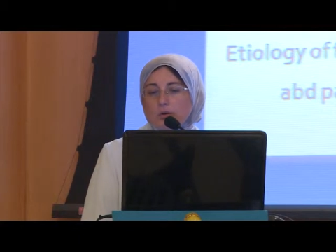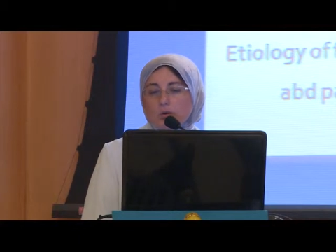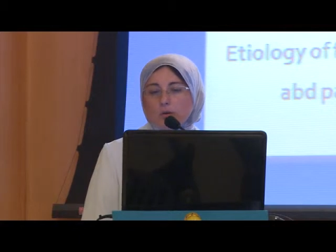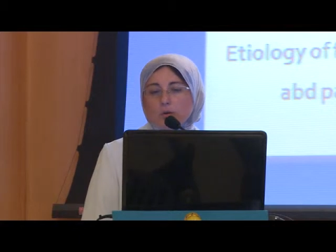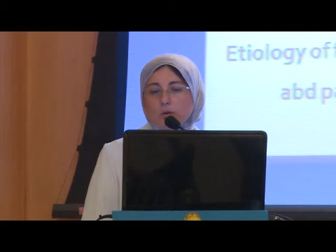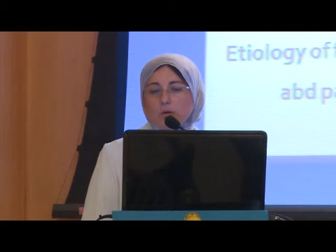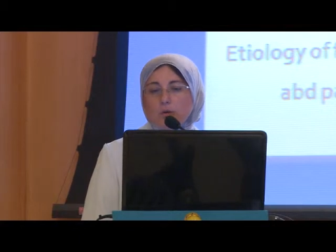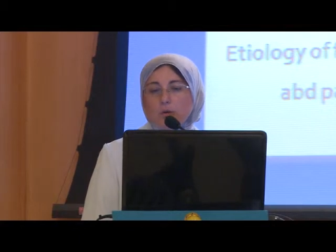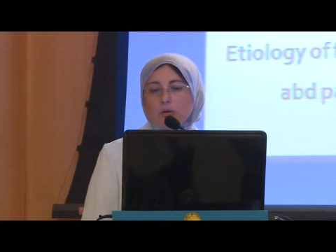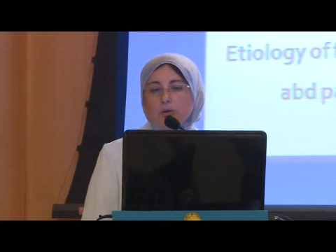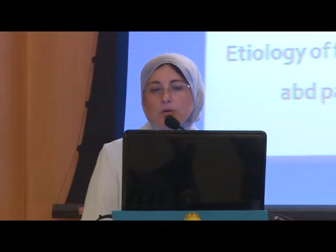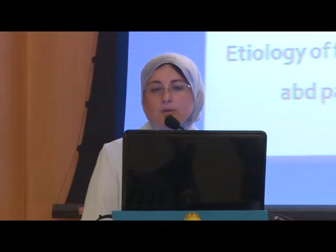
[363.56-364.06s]

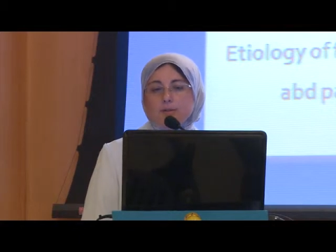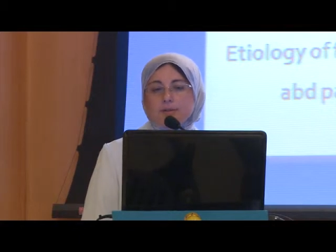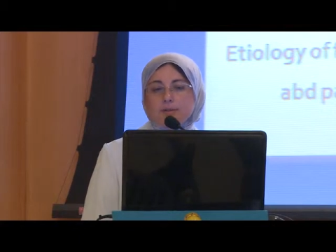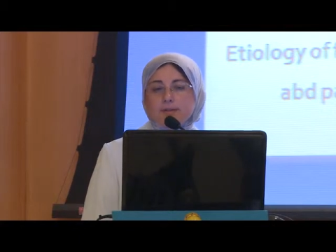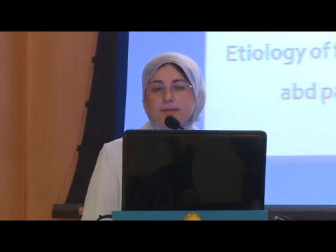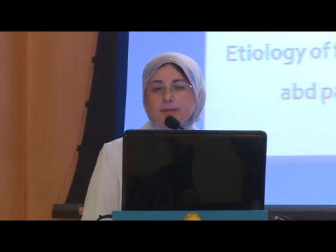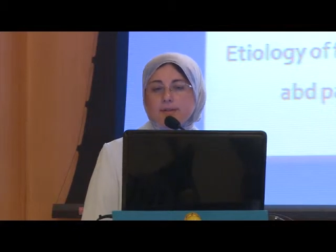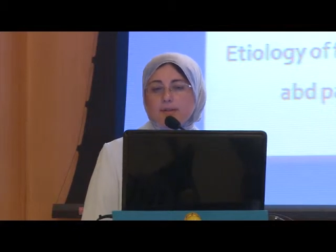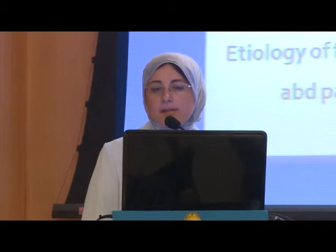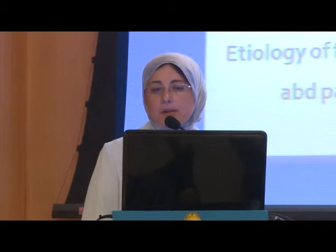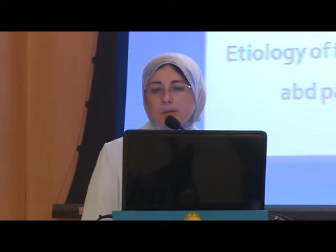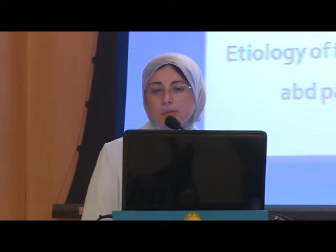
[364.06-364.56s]
or
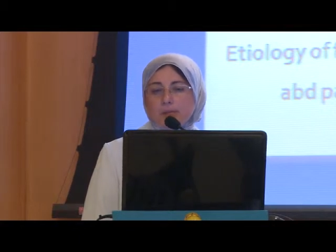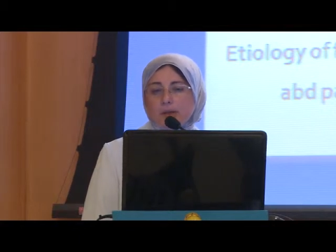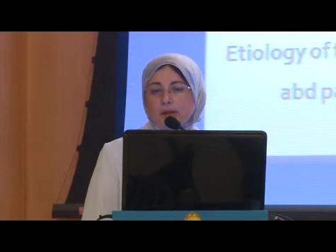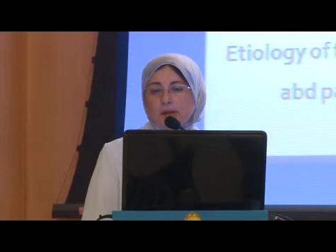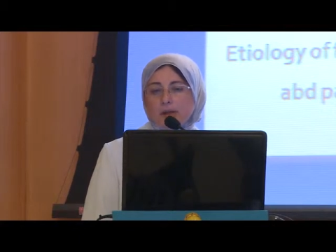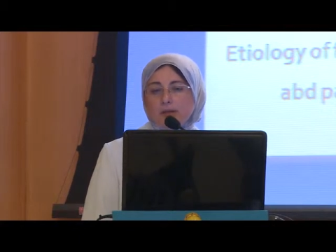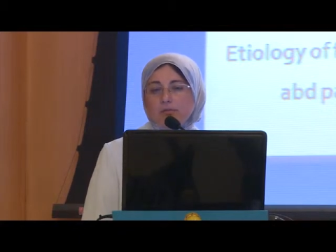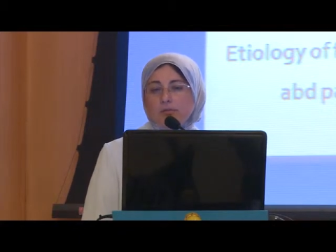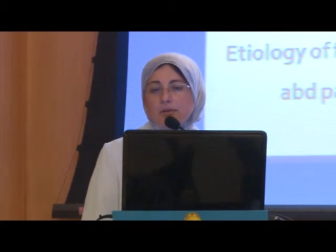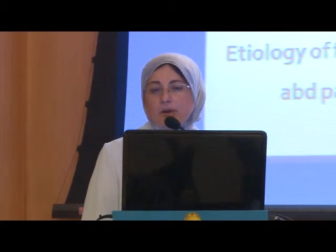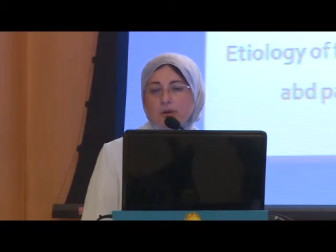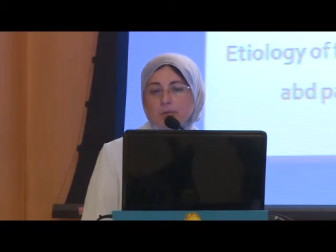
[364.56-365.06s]
ischemia,
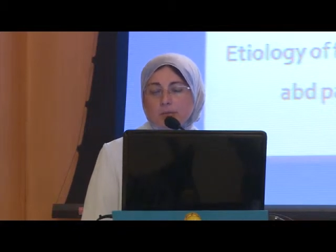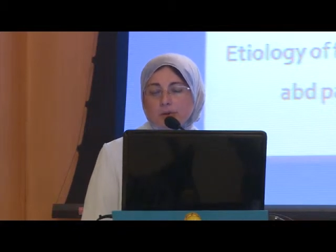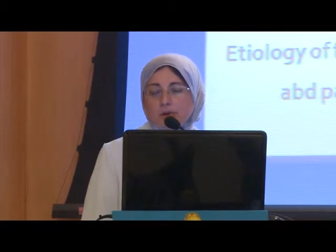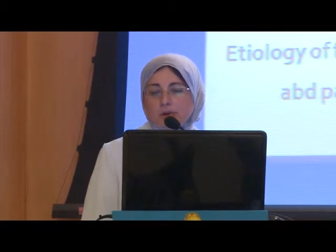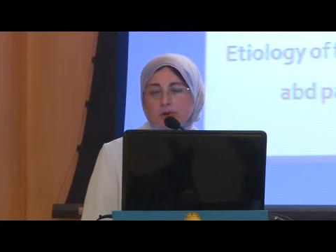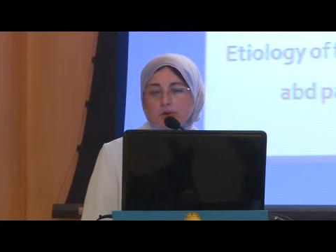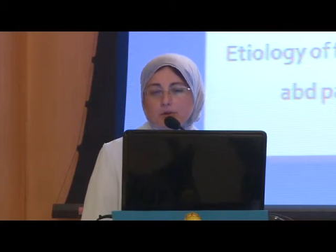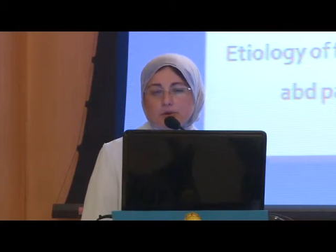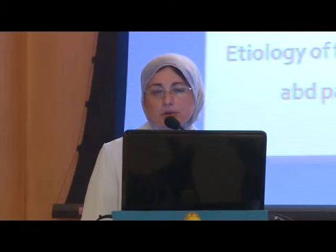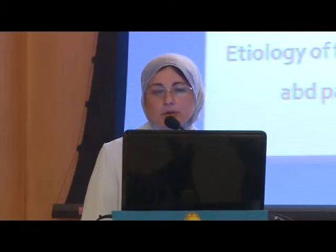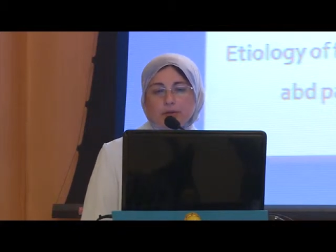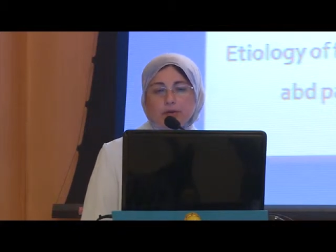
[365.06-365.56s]

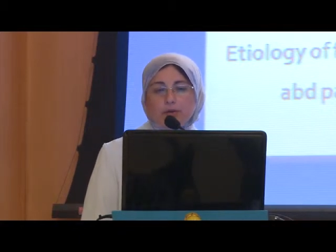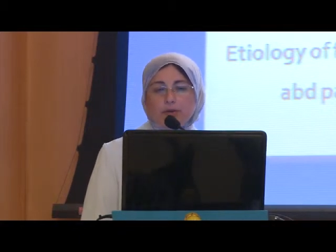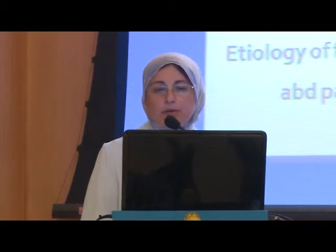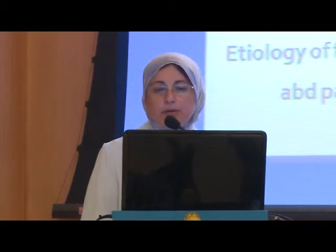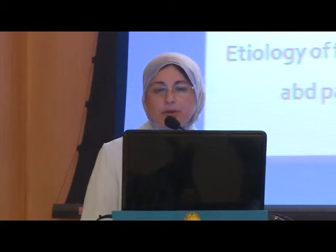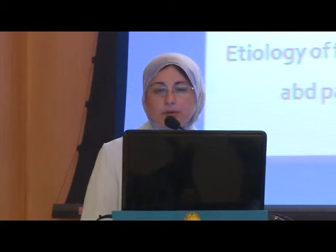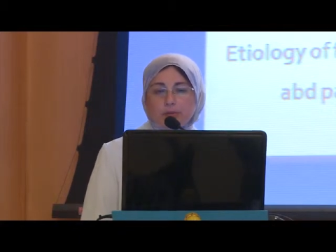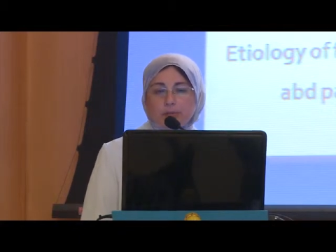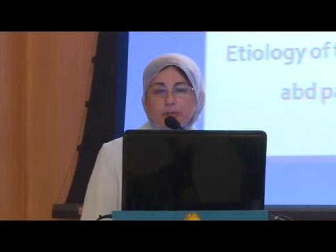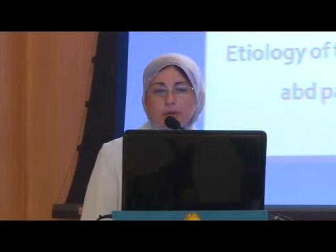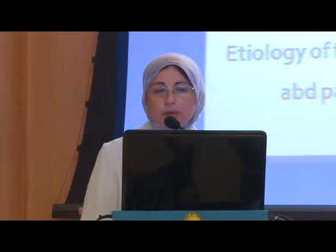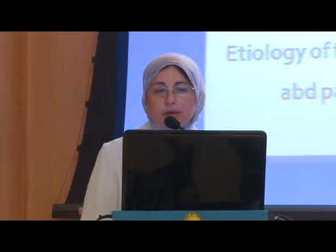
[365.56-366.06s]
inflammation,
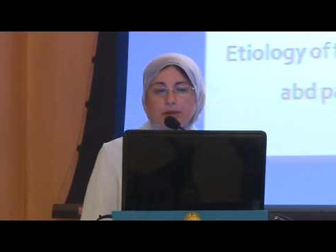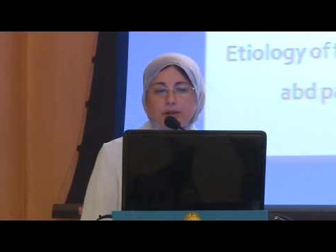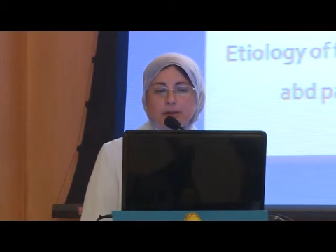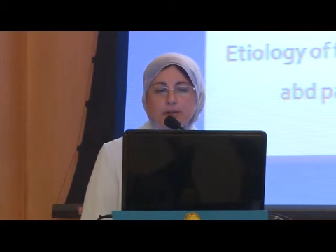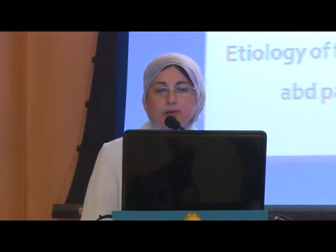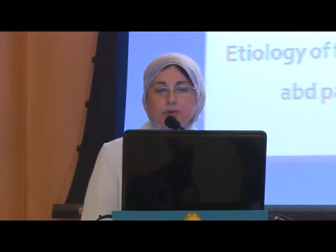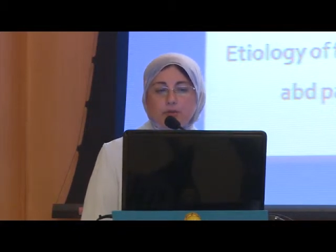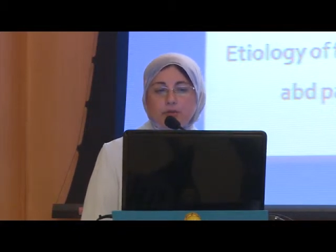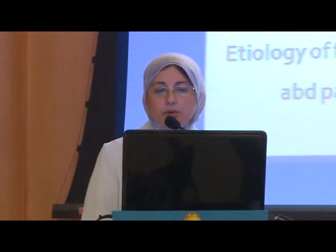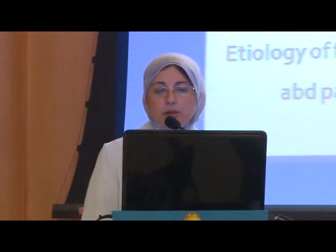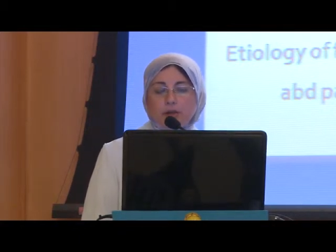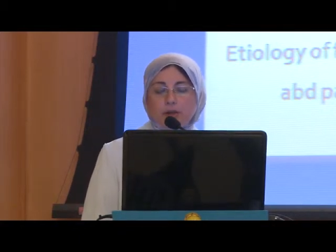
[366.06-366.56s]
thermal
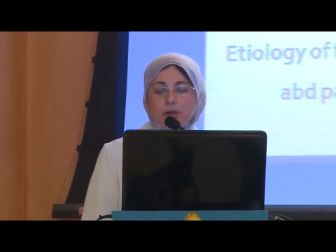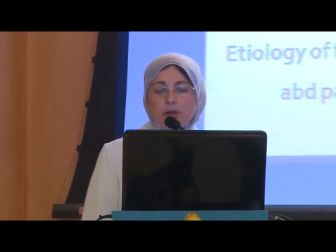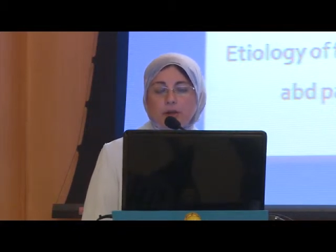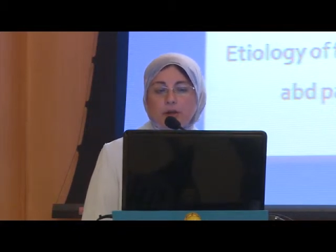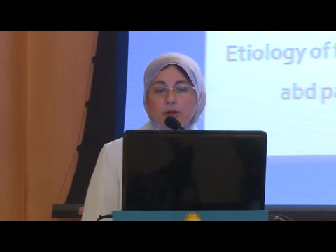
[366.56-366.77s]
injury.